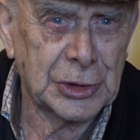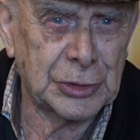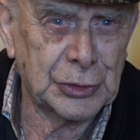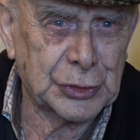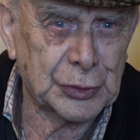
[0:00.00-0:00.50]

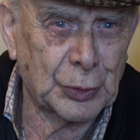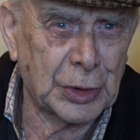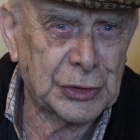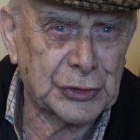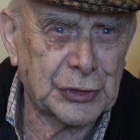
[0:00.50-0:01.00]
Just
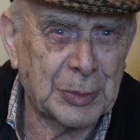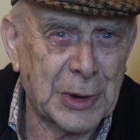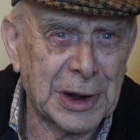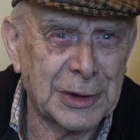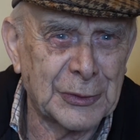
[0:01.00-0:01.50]
wished a
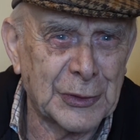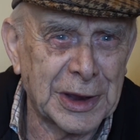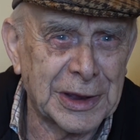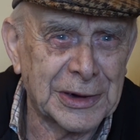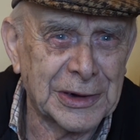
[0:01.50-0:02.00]
bell of
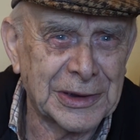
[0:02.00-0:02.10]
air.